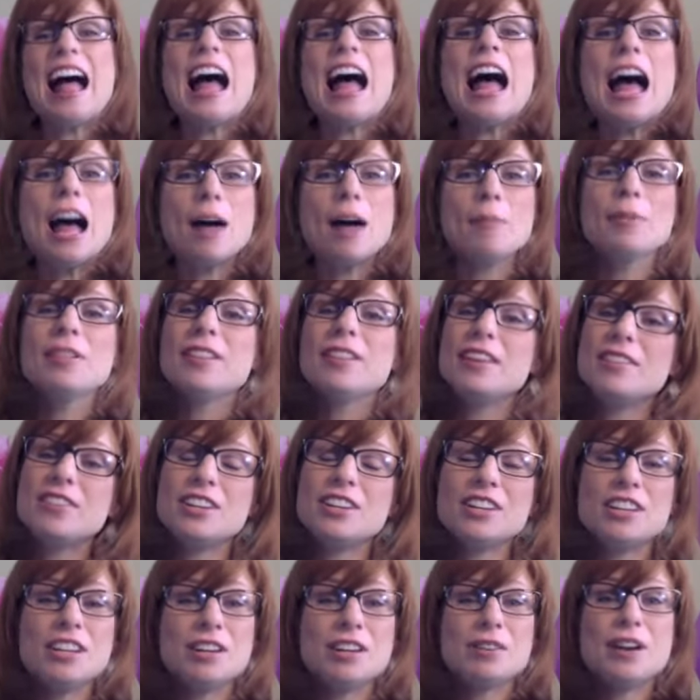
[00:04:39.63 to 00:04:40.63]
I believe in
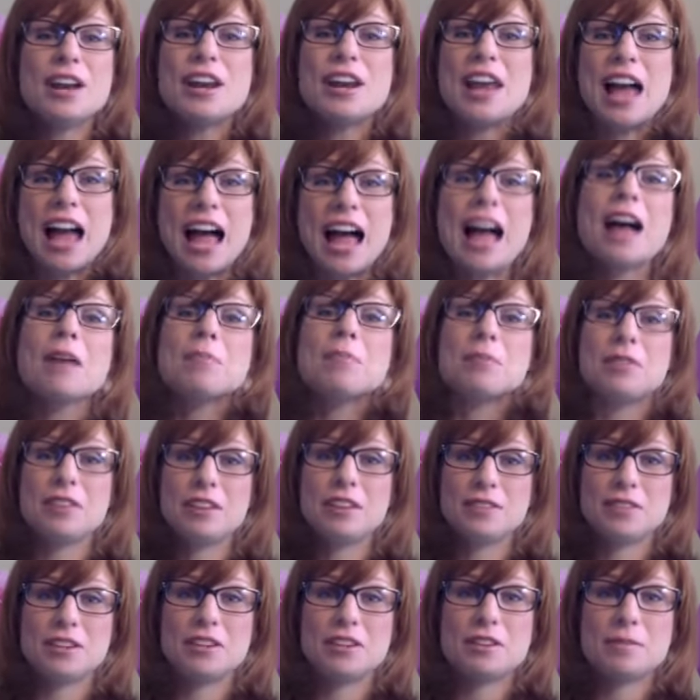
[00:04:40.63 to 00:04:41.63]
you and I
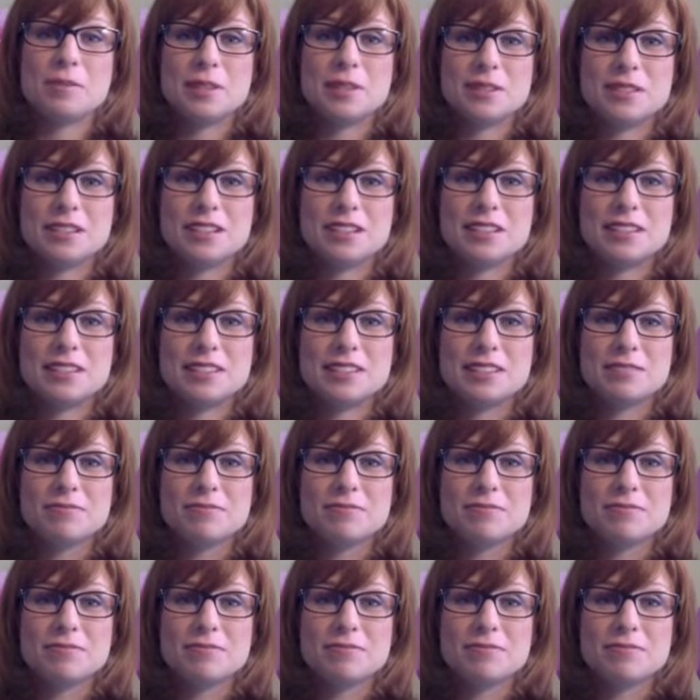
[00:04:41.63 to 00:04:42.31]
believe in your business.